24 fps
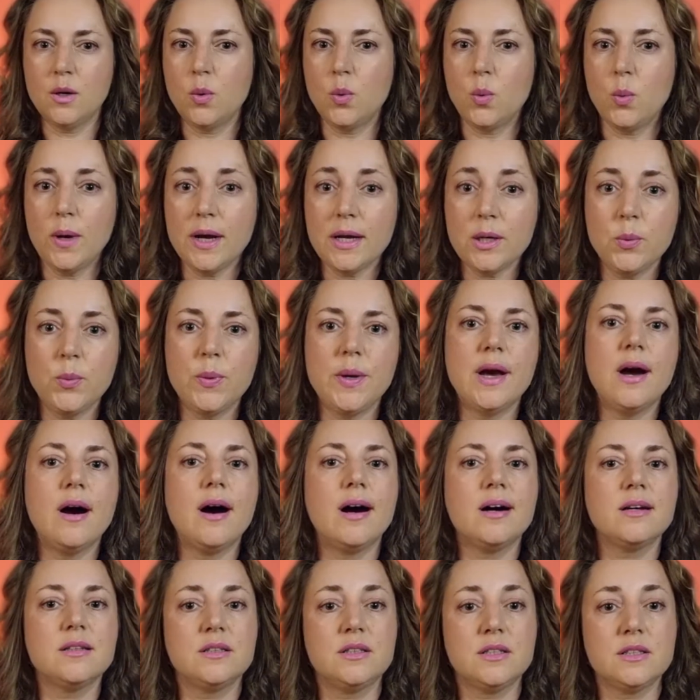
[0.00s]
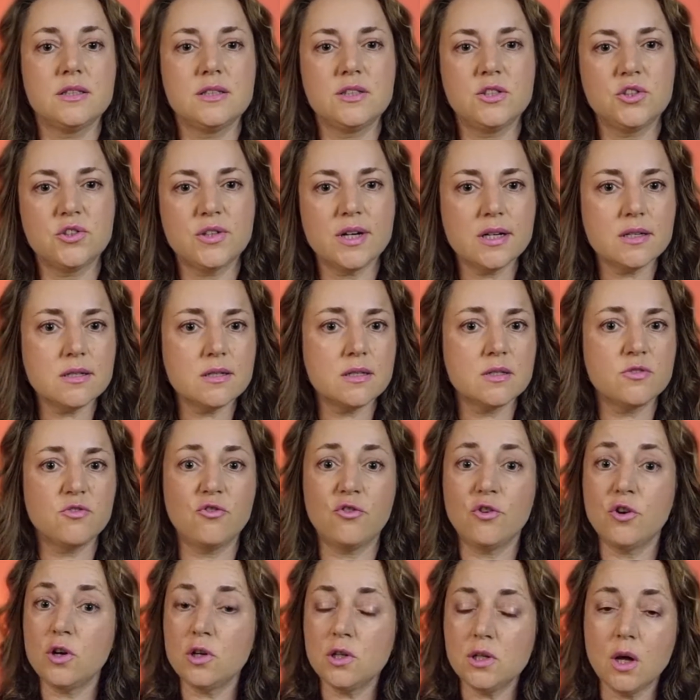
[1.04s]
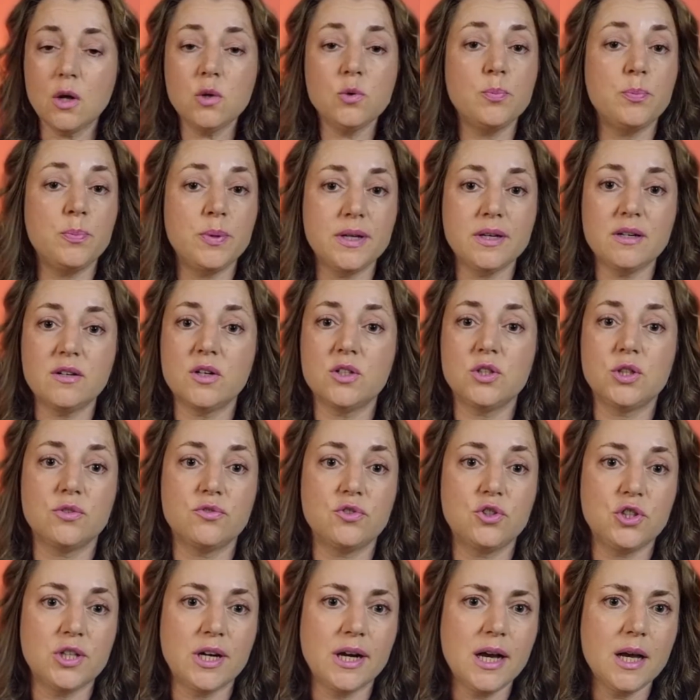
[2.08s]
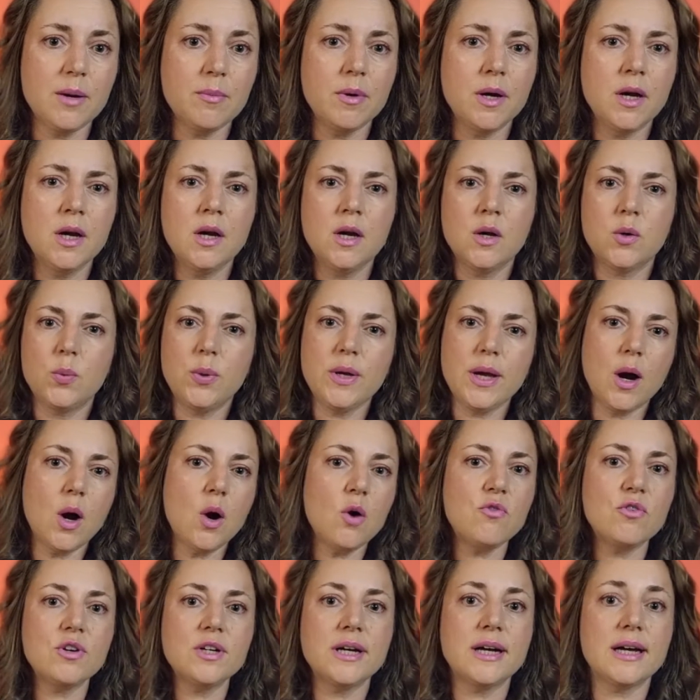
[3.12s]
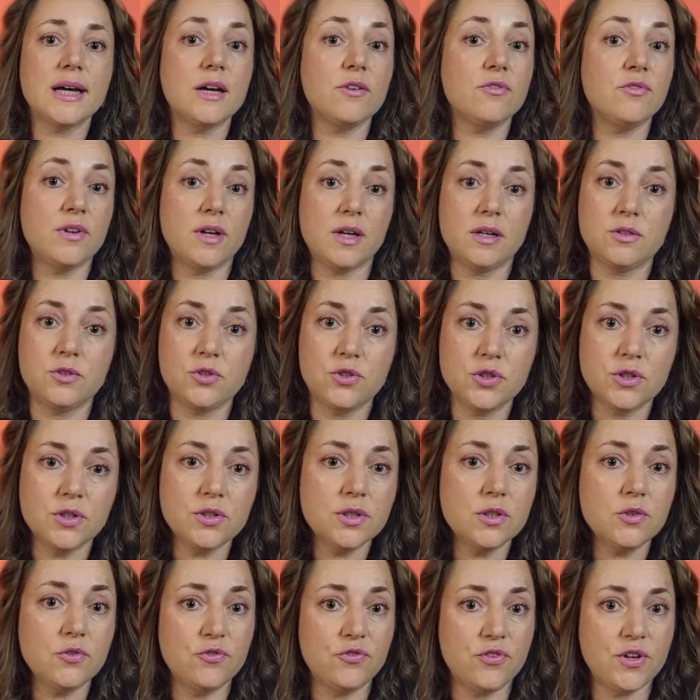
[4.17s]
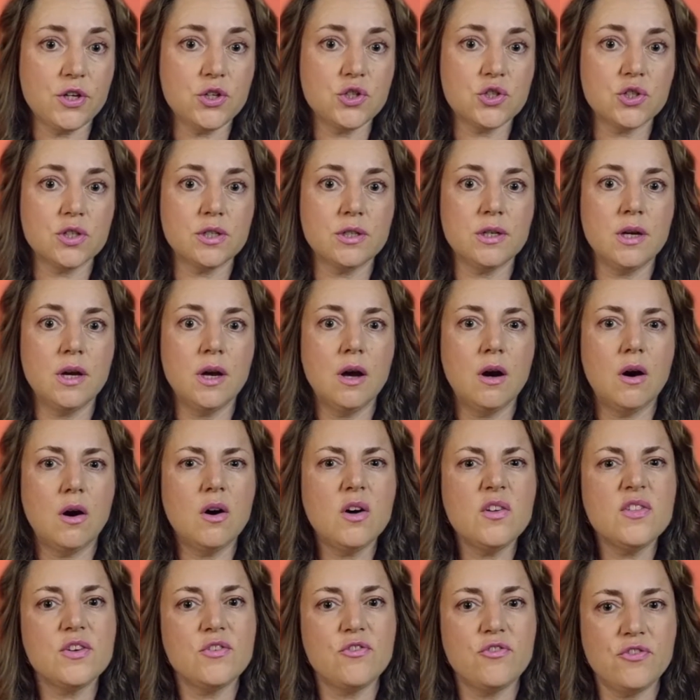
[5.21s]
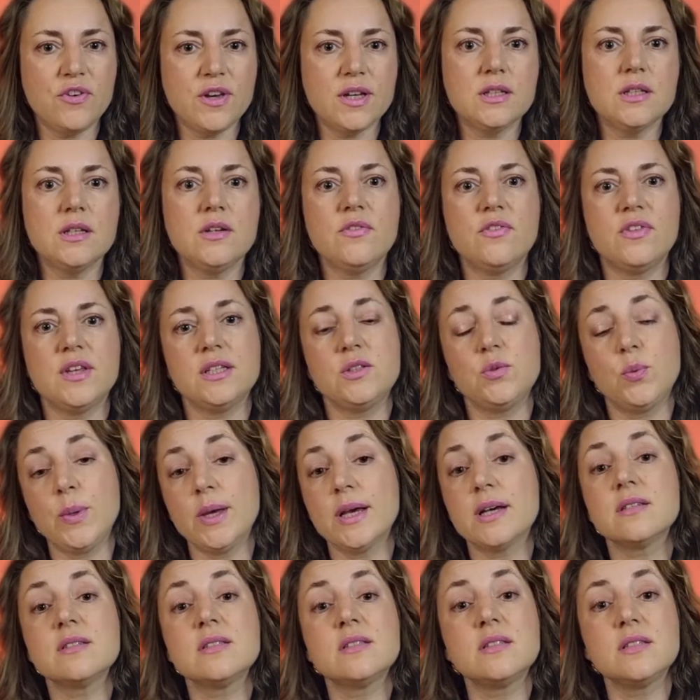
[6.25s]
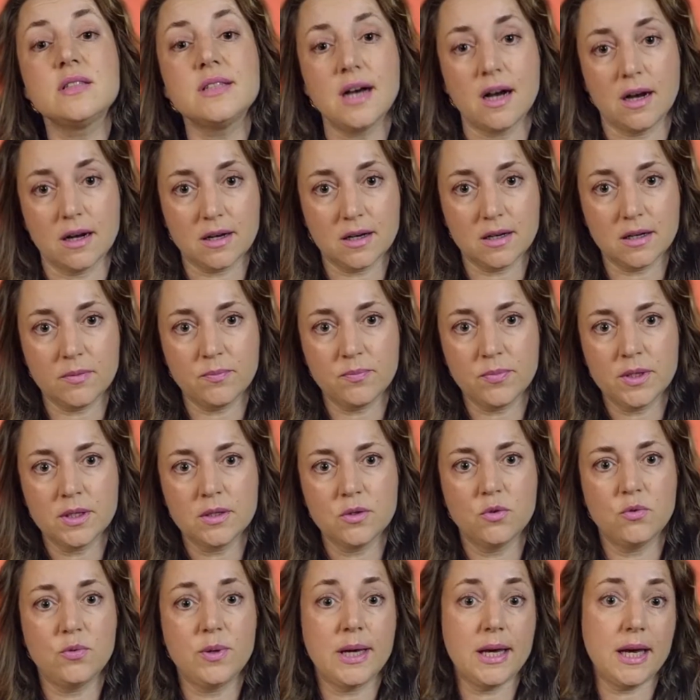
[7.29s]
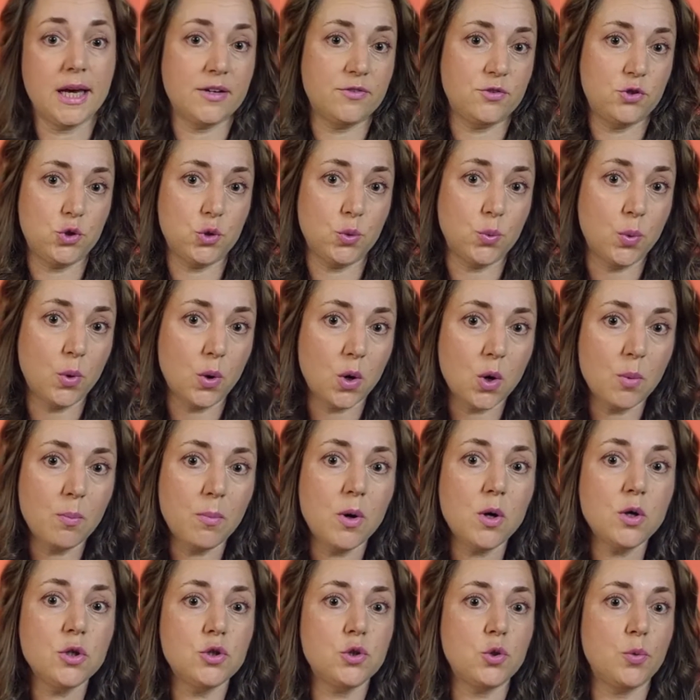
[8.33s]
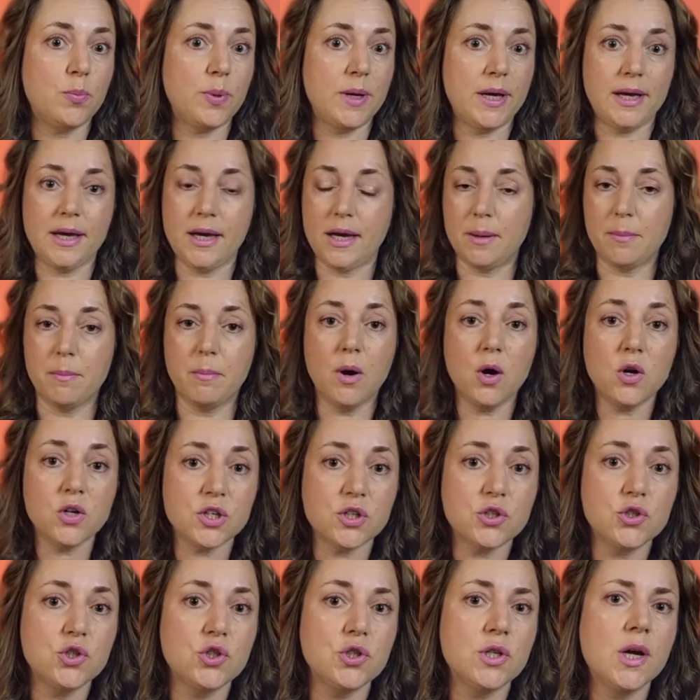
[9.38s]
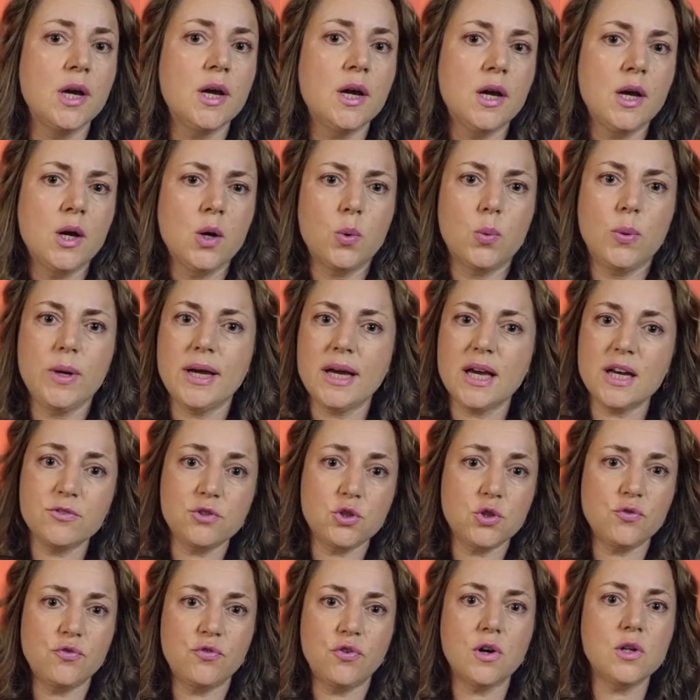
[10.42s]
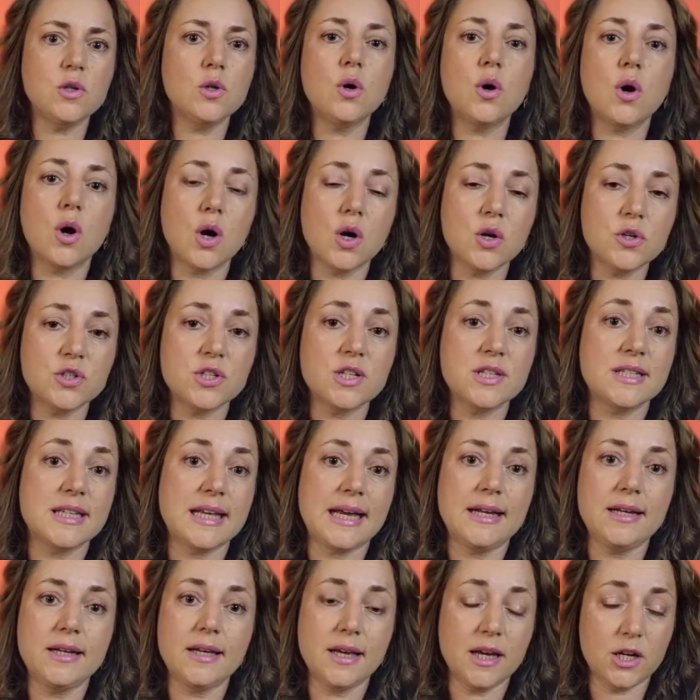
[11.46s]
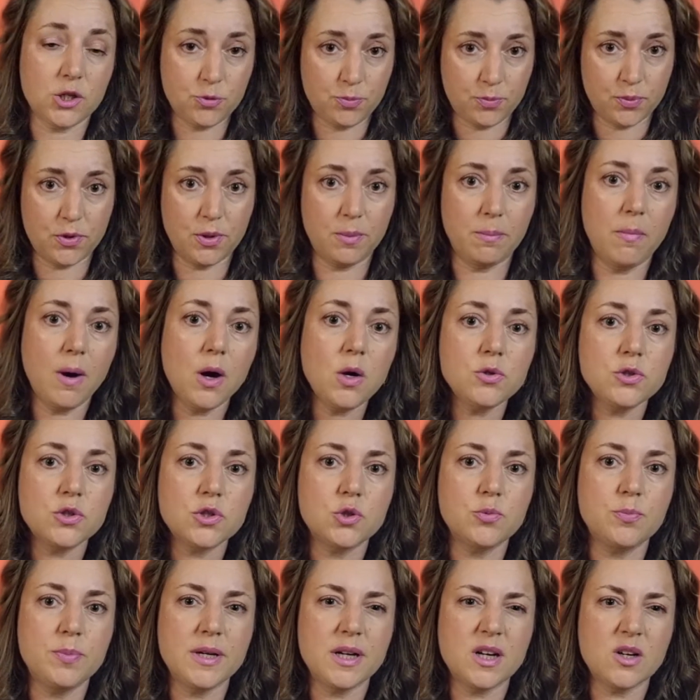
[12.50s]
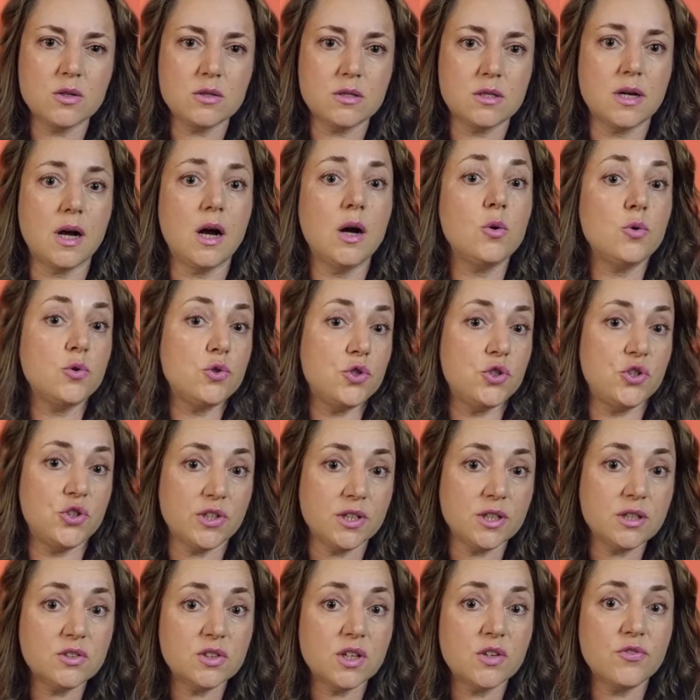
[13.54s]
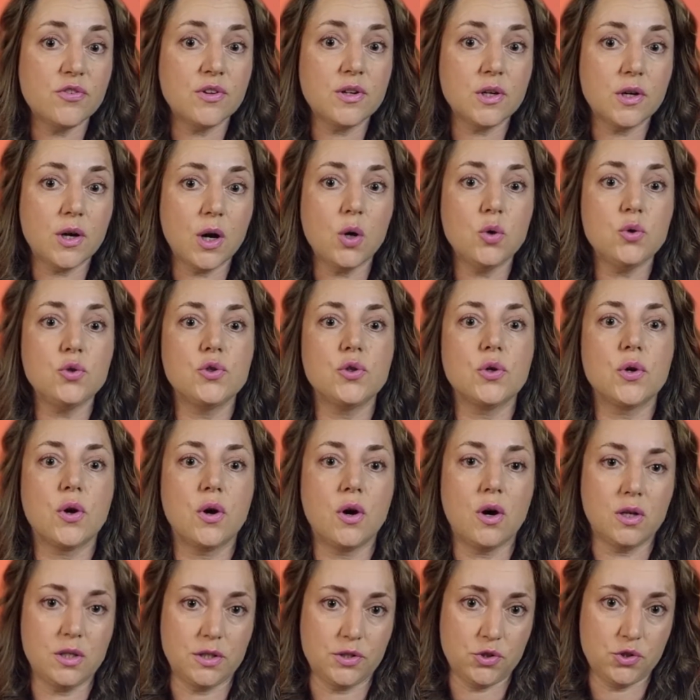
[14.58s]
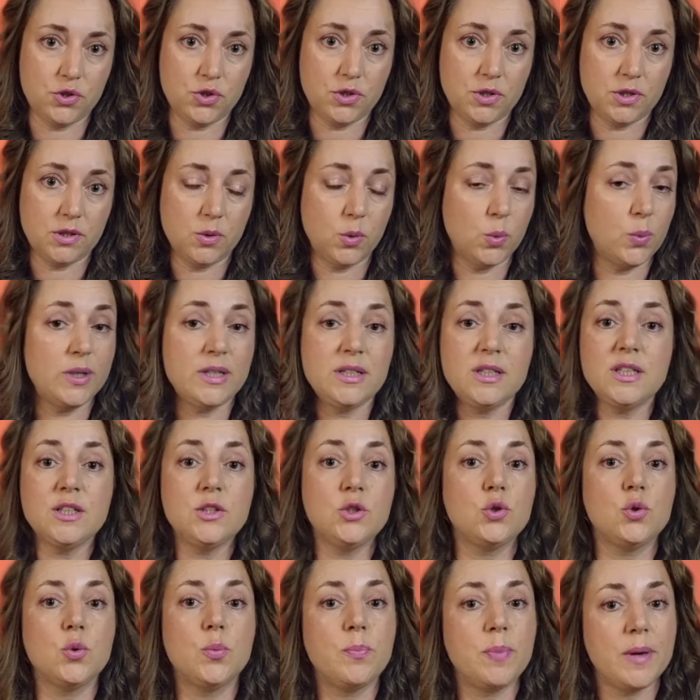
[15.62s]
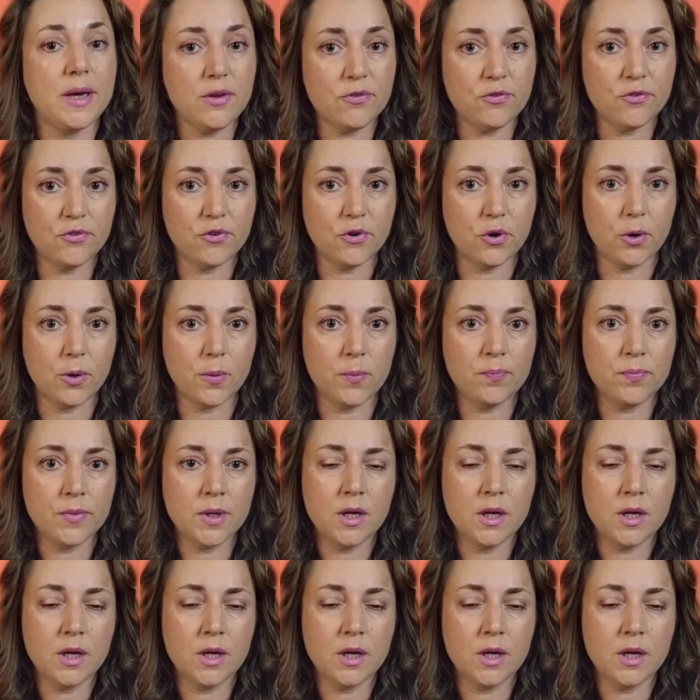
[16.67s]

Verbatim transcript: When we are under stress for a long period of time, we often have a tunnel vision or the feeling that we are stuck. We have to work more to pay a mortgage, we have to follow courses and get promoted because our children will go to college. We need to pay for.